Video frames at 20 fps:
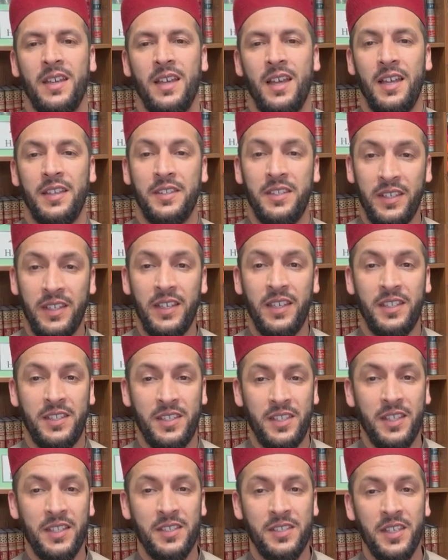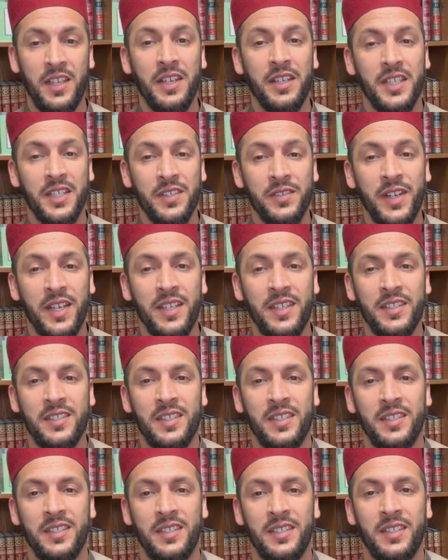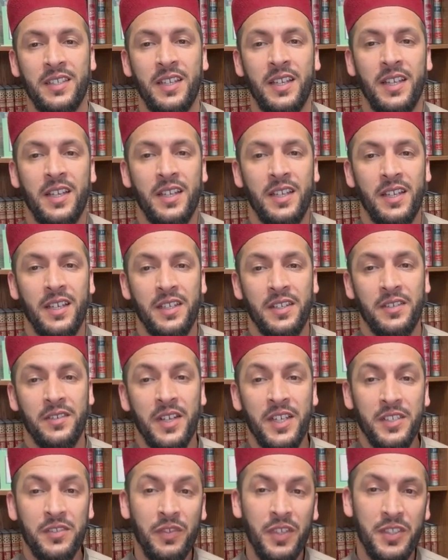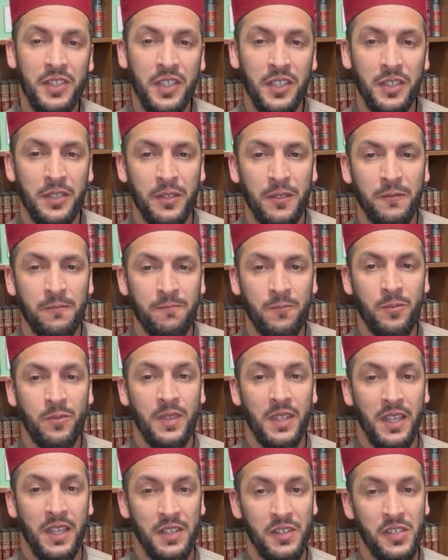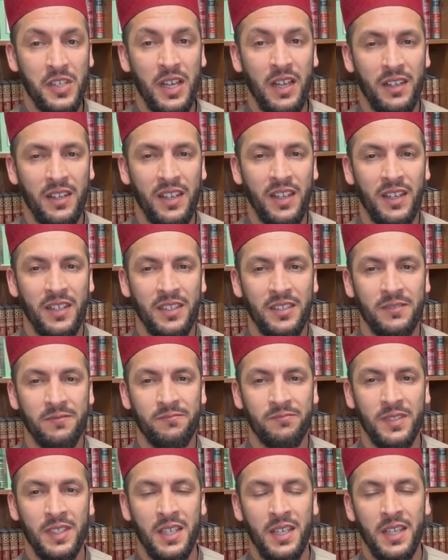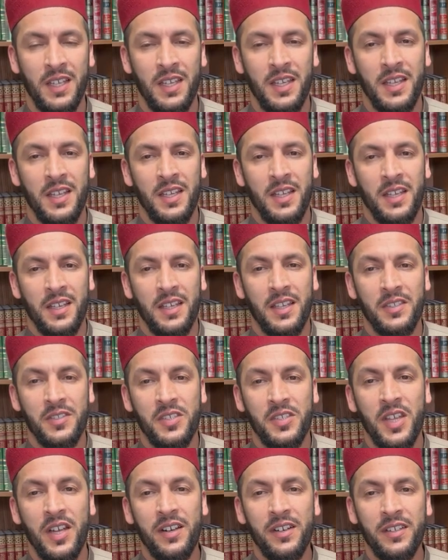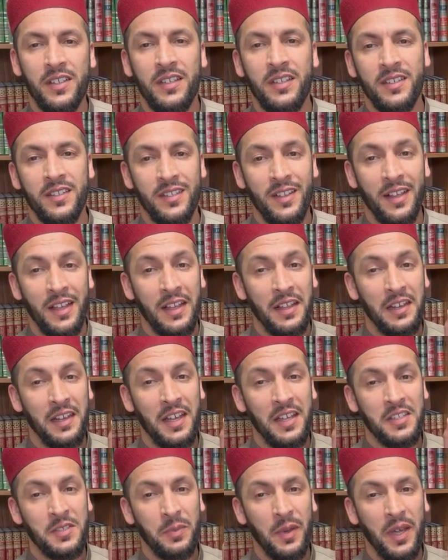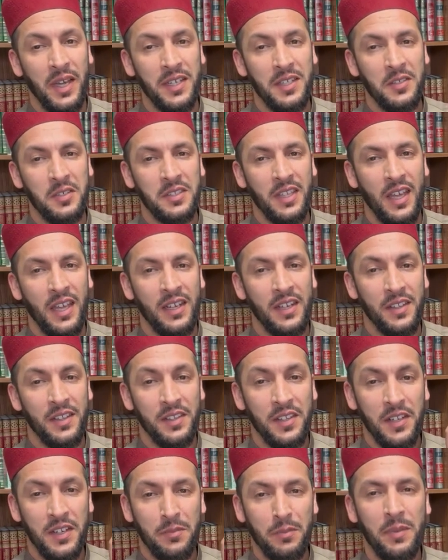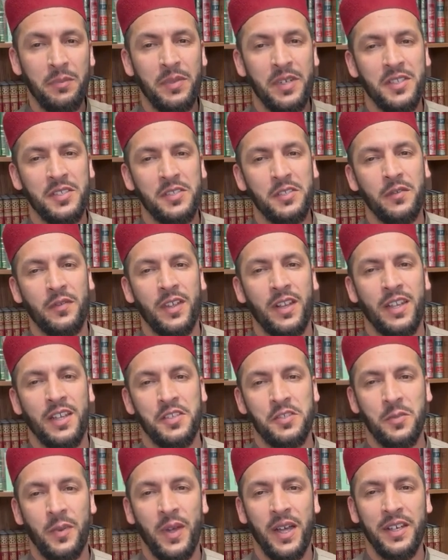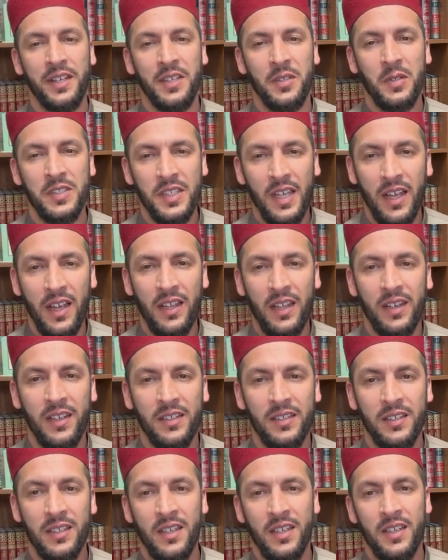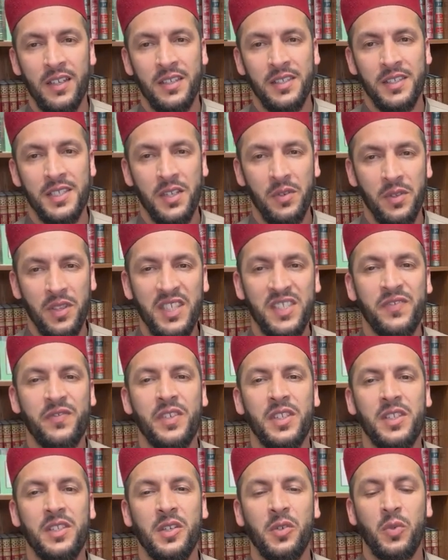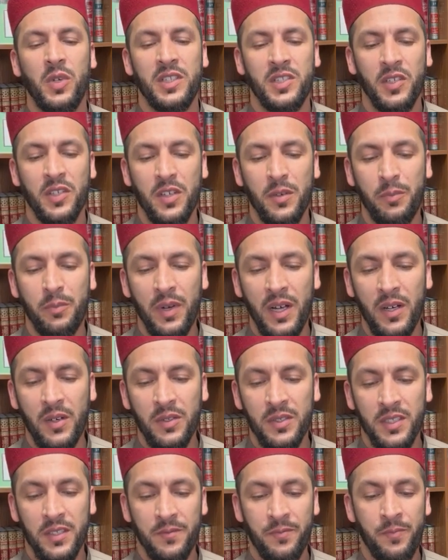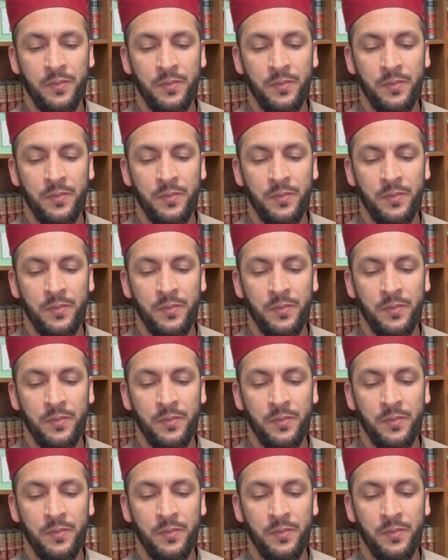And it is a great video, inshallah, concerning Allah subhanahu wa ta'ala, the remembrance of Allah subhanahu wa ta'ala. So this video will talk about